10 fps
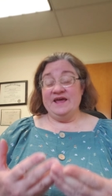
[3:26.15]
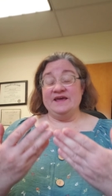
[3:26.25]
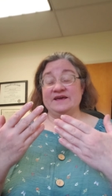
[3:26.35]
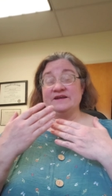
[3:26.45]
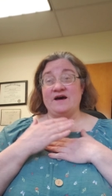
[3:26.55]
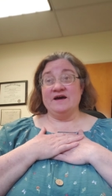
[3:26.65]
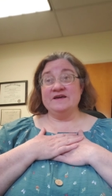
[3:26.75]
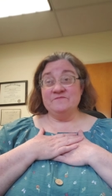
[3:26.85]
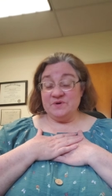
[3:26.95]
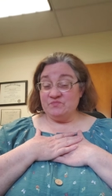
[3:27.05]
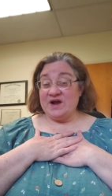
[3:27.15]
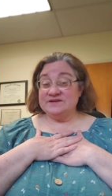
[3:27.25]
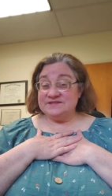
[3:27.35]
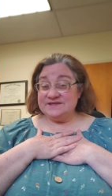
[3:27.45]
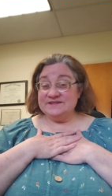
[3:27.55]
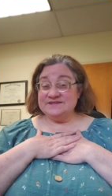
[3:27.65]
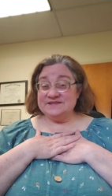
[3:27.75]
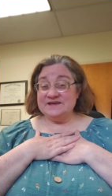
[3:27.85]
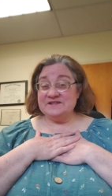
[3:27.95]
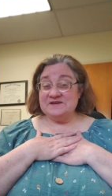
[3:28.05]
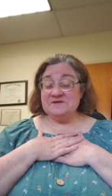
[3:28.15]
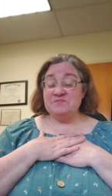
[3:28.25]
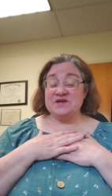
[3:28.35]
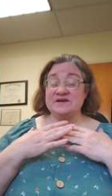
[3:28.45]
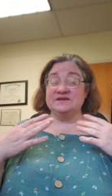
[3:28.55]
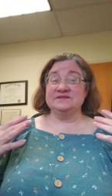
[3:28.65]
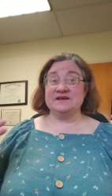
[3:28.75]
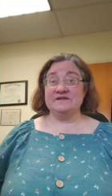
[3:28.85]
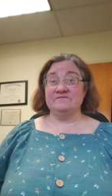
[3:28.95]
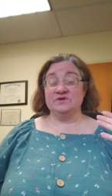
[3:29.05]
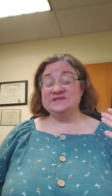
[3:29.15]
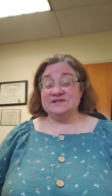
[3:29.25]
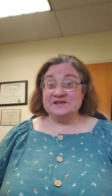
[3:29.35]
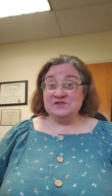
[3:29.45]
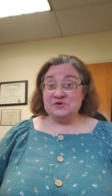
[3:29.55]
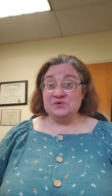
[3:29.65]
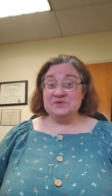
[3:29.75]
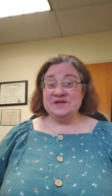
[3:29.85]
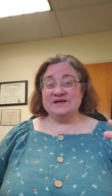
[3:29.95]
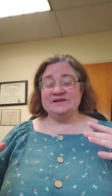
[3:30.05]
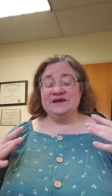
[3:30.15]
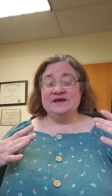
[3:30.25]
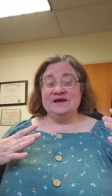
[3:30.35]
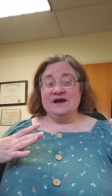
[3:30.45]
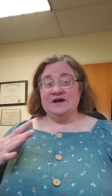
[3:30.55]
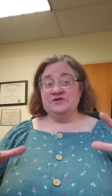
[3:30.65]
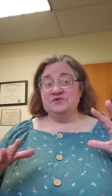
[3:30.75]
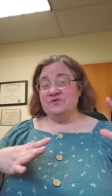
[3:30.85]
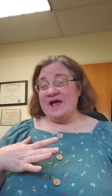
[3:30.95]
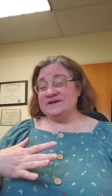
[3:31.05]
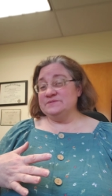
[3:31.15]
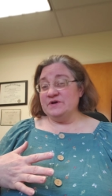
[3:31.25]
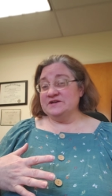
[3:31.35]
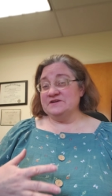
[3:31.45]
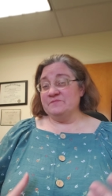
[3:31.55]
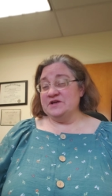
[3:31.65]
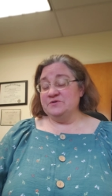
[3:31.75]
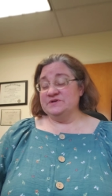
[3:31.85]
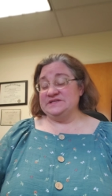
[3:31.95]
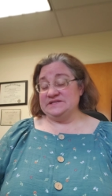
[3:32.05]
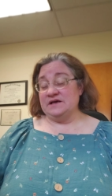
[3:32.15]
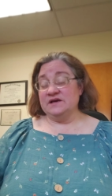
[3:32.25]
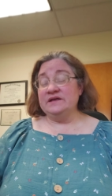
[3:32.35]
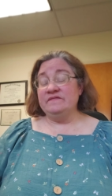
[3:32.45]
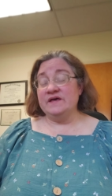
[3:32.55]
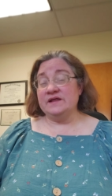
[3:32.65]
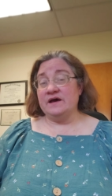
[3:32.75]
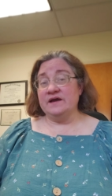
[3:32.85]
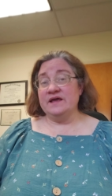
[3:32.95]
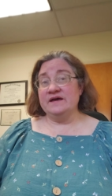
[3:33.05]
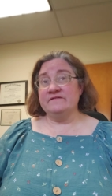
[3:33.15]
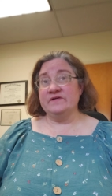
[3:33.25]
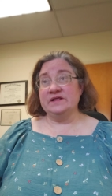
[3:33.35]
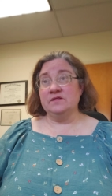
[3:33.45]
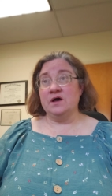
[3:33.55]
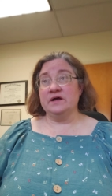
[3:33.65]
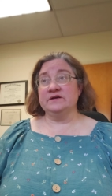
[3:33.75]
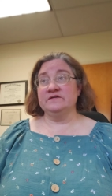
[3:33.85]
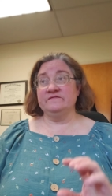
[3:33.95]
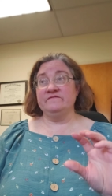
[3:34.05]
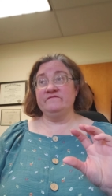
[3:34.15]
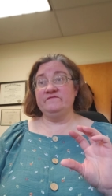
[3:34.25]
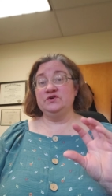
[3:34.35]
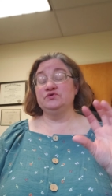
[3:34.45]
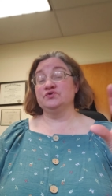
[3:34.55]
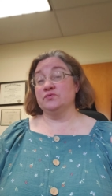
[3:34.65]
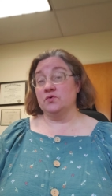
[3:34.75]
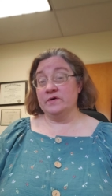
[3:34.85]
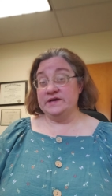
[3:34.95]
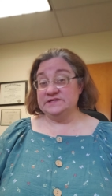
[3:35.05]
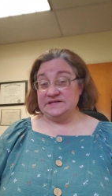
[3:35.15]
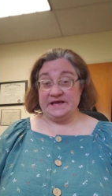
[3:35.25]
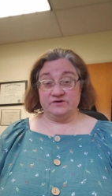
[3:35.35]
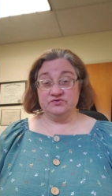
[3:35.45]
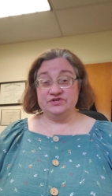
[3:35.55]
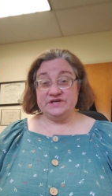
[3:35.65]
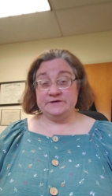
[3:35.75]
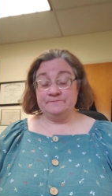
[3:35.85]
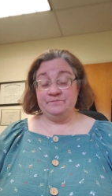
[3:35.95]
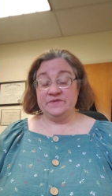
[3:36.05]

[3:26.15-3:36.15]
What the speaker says: And I have been practicing this lately because I've recently learned that a new aspect of my human design, that I have a lot of future-oriented energy,